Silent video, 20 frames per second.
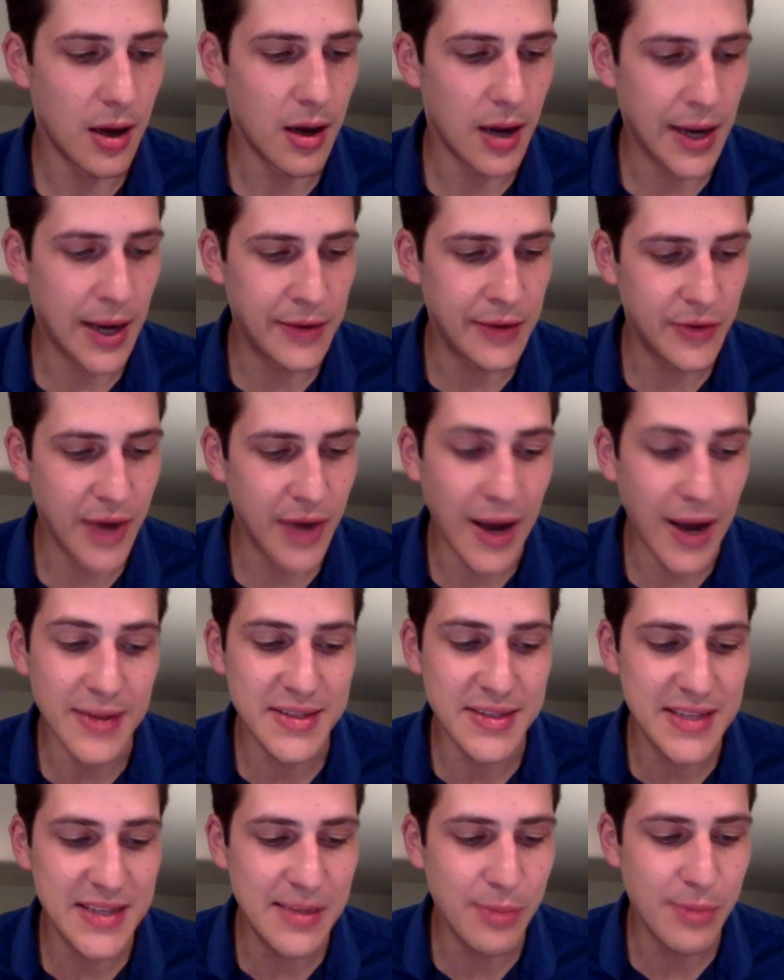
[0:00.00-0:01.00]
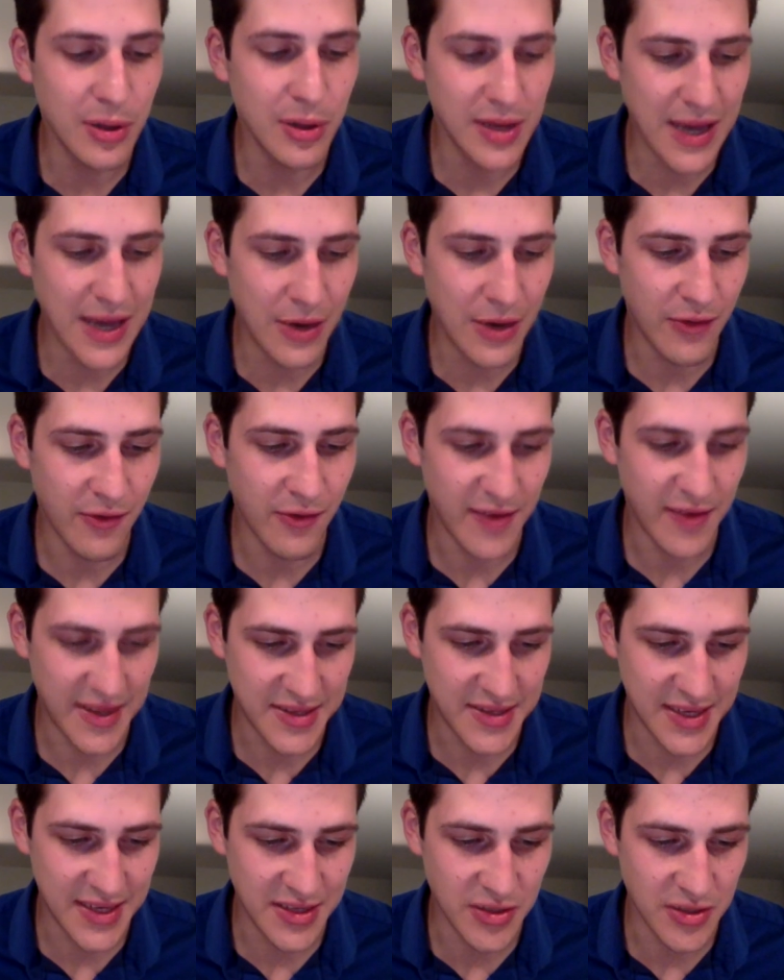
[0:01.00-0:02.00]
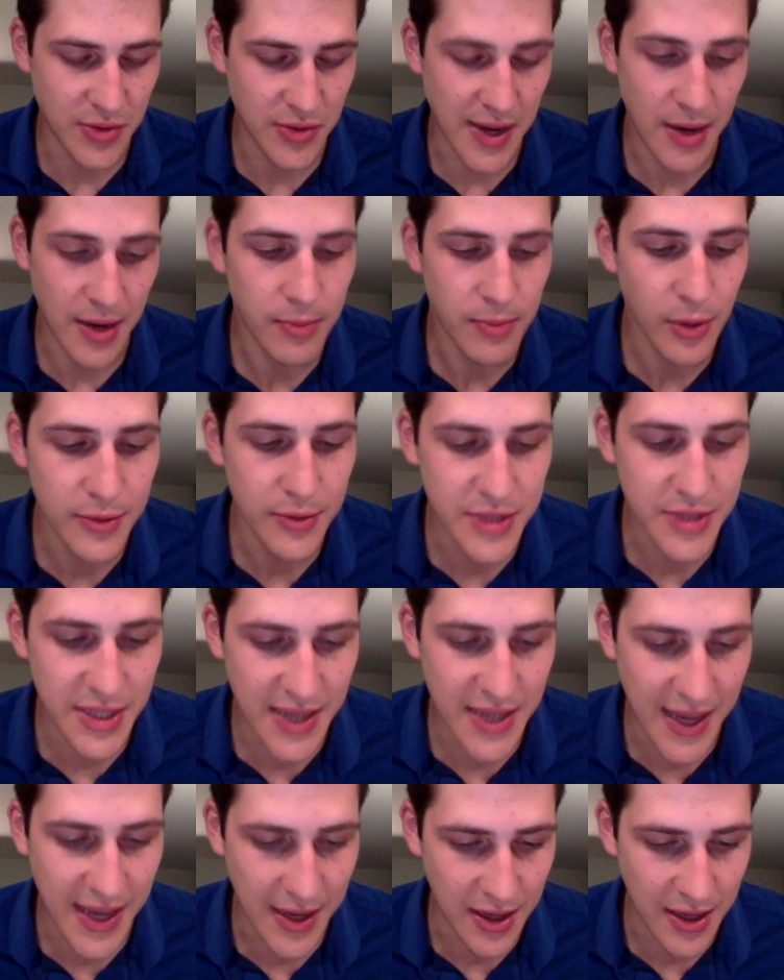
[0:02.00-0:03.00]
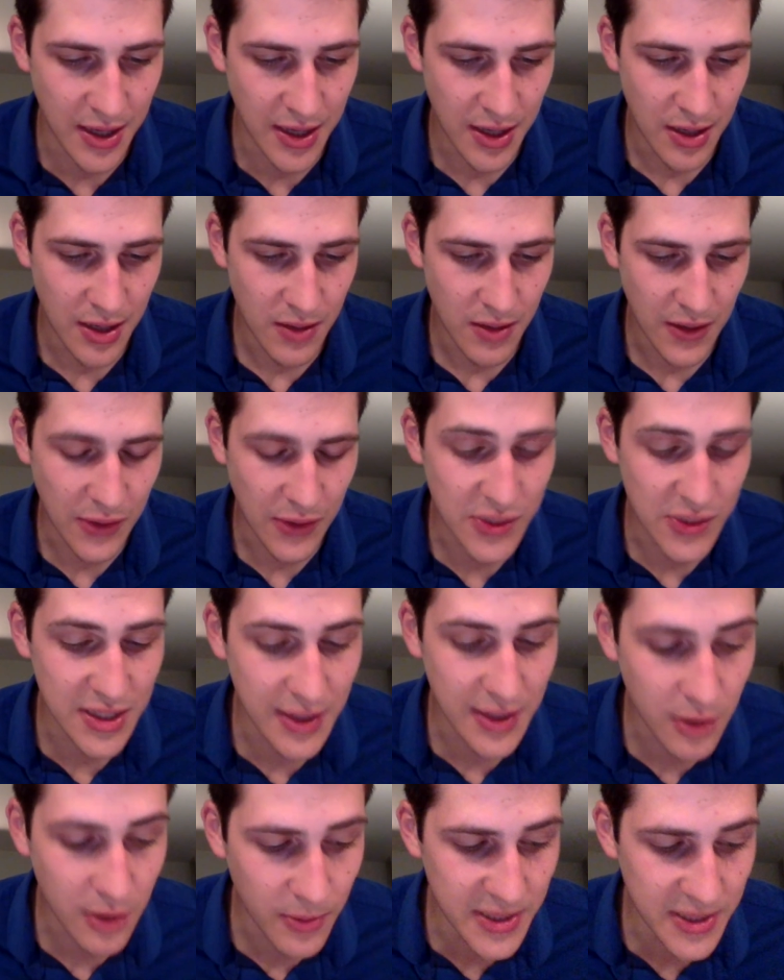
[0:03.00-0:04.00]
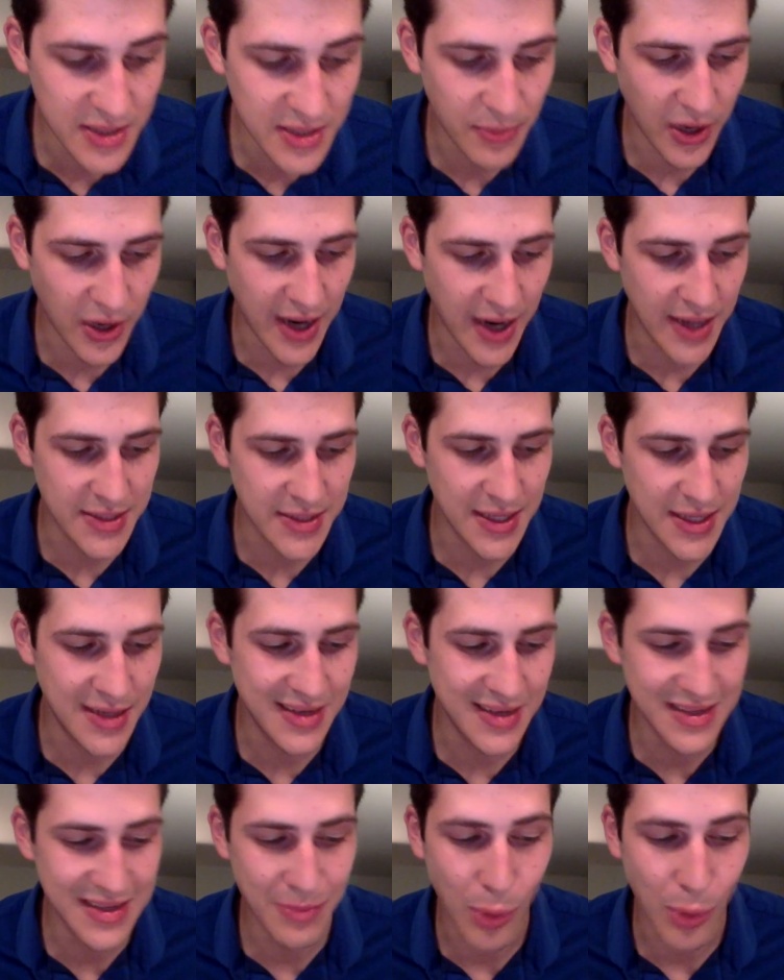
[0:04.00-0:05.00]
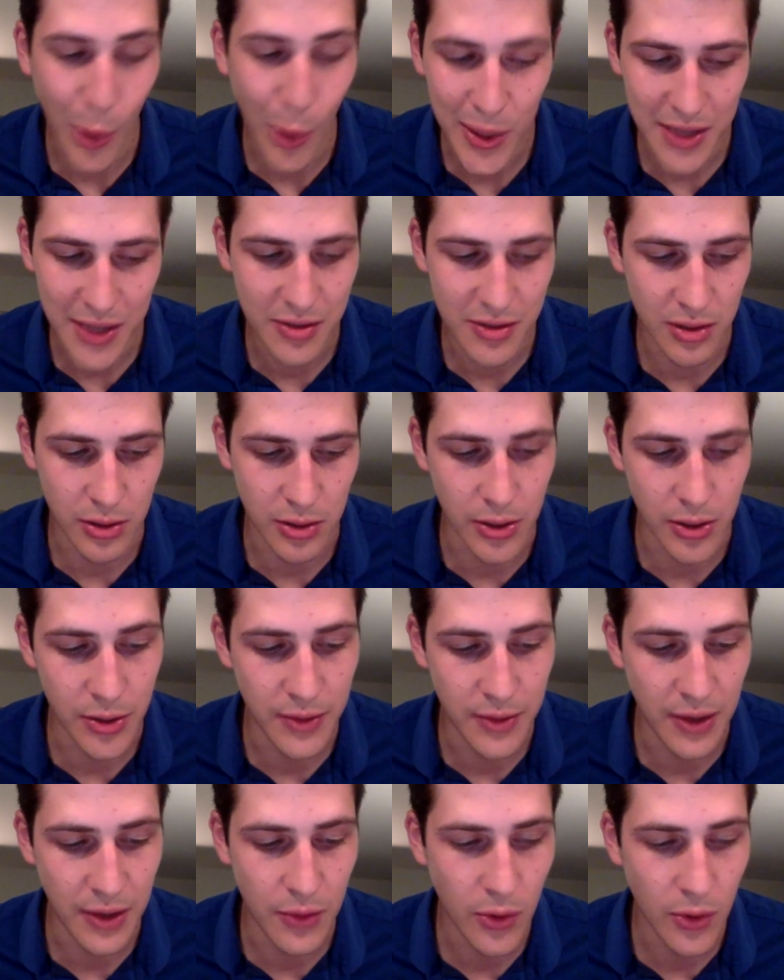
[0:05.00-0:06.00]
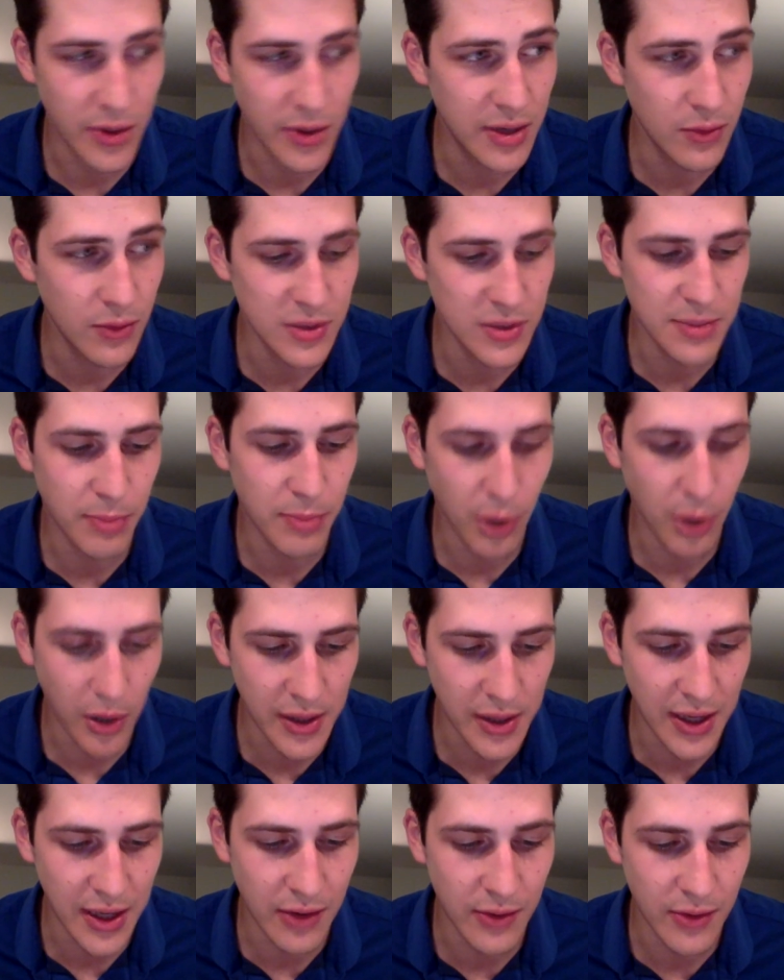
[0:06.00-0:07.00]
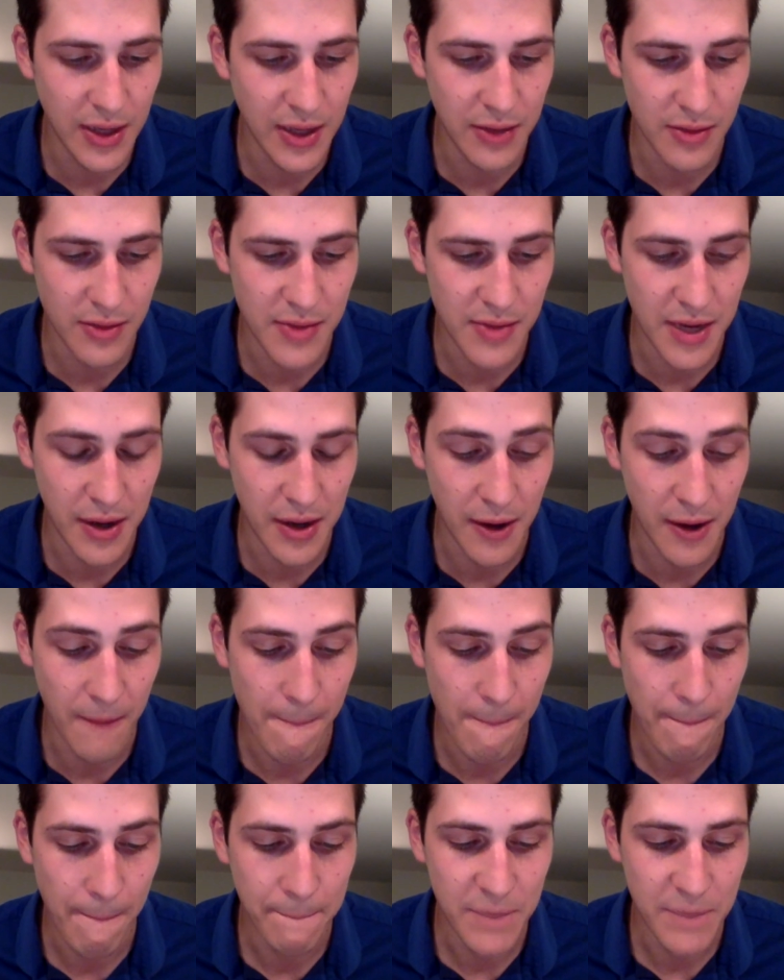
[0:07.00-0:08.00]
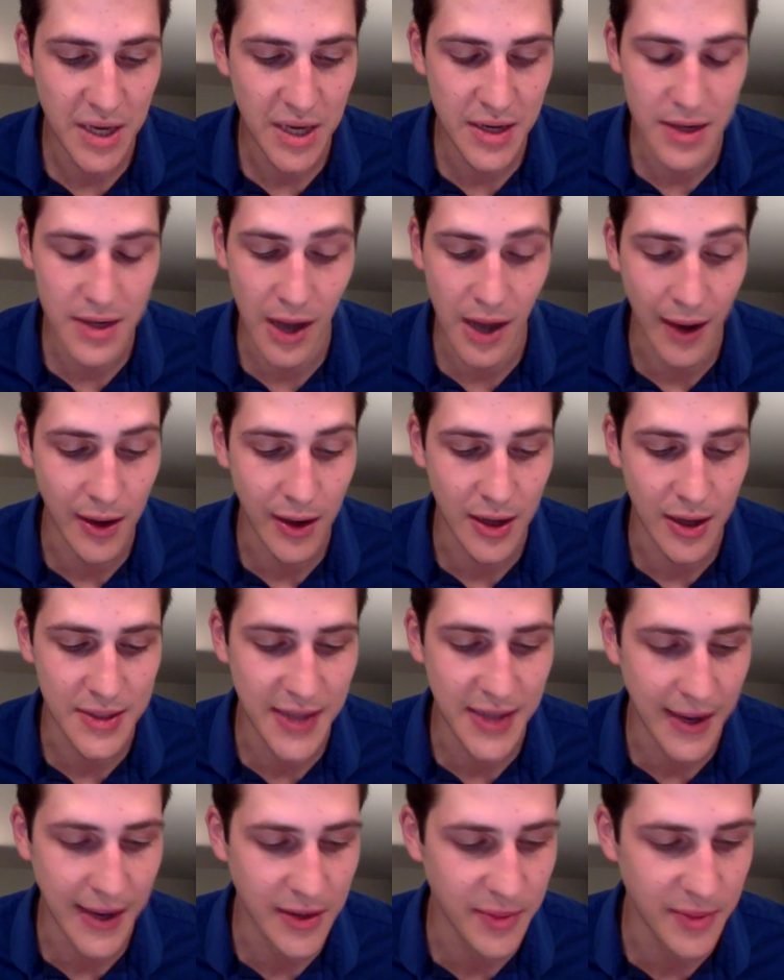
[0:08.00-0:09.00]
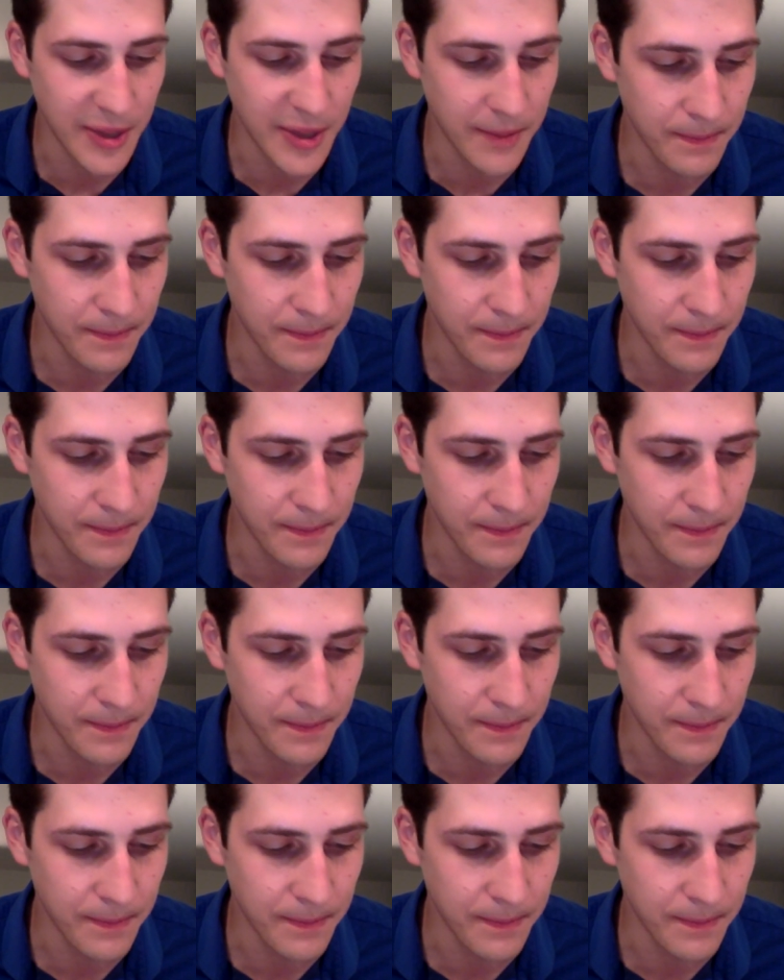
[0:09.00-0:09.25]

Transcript: "I do not see pulling out of events as the right approach to take. I was a little bit surprised and disappointed to learn that Rory was pulling out in the media. He did not contact me."